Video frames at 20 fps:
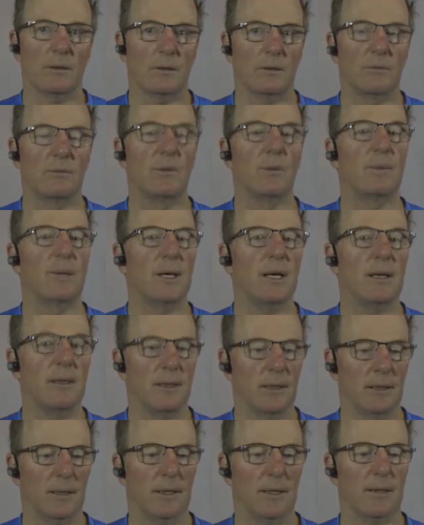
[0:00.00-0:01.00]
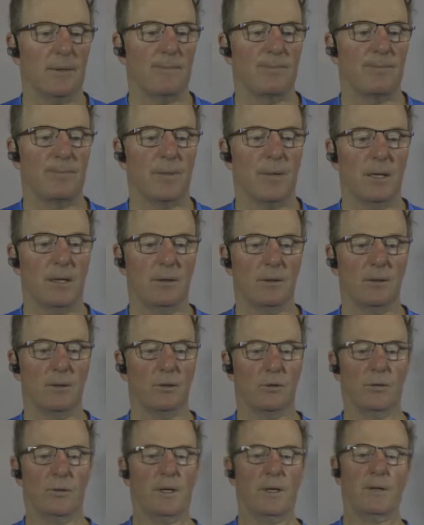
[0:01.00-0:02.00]
repeatedly in
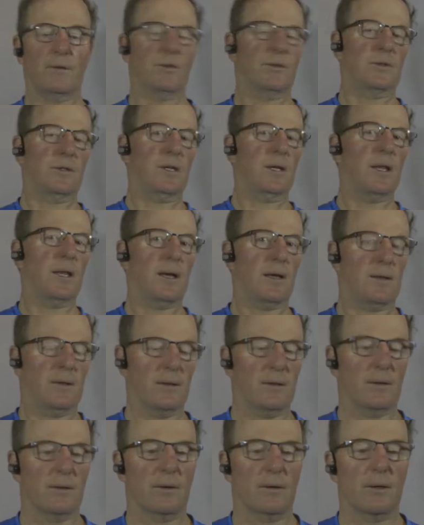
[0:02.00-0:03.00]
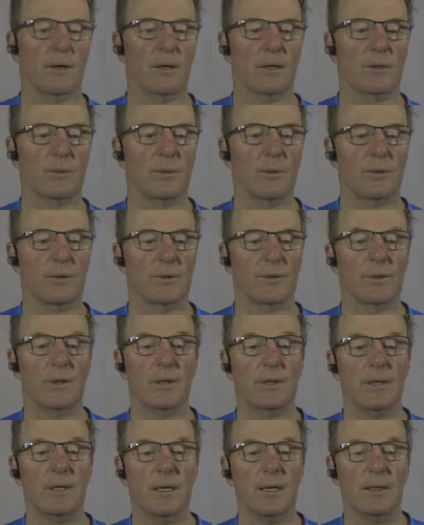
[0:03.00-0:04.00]
Luke, where you don't see that in the other Gospels.
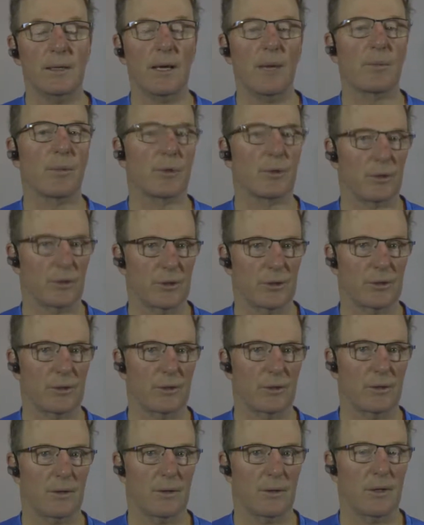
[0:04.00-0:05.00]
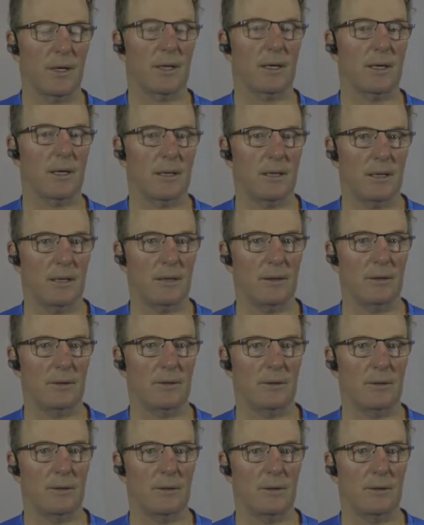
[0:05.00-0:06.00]
The 10 lepers that get
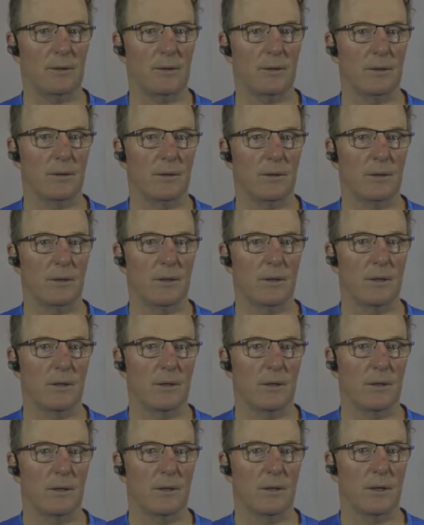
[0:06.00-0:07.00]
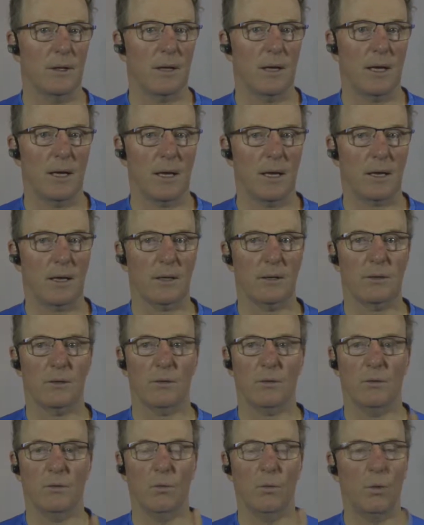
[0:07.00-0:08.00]
healed.
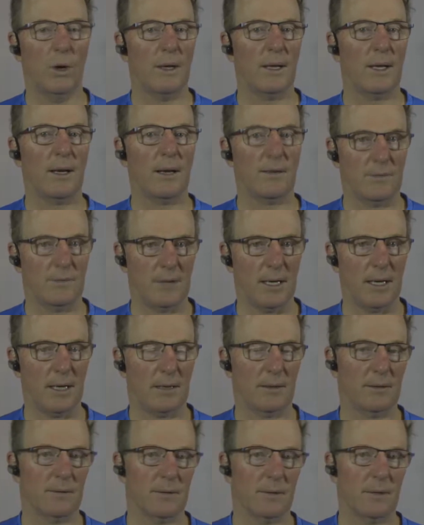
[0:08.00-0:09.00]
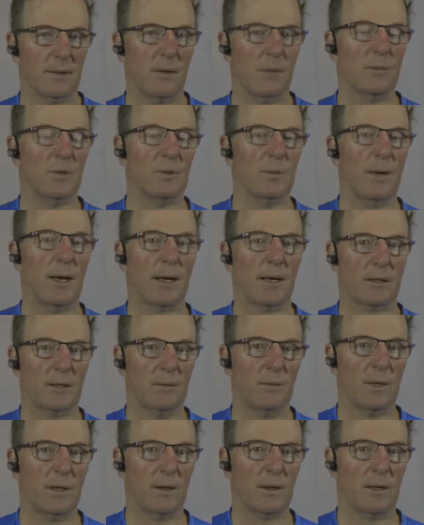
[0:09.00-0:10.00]
And 1 out of 10 comes back to
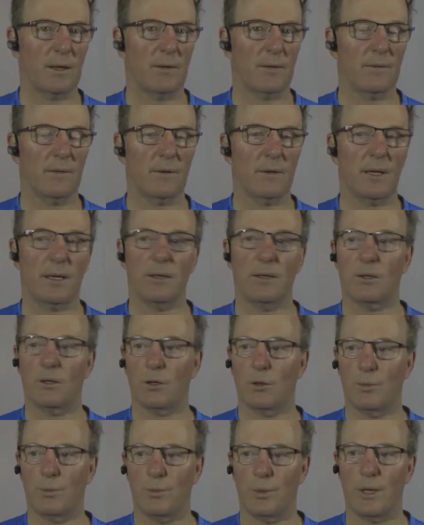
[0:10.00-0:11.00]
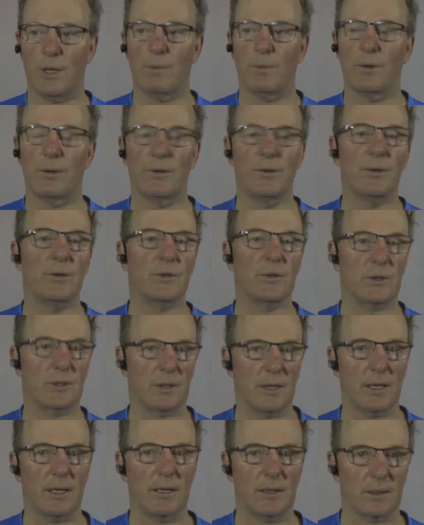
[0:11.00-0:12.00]
be thankful. And, people do
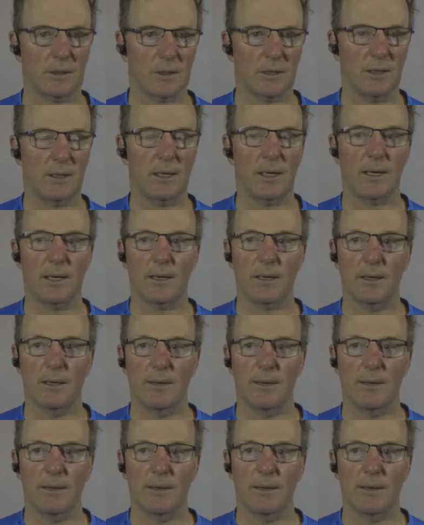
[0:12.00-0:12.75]
studies today.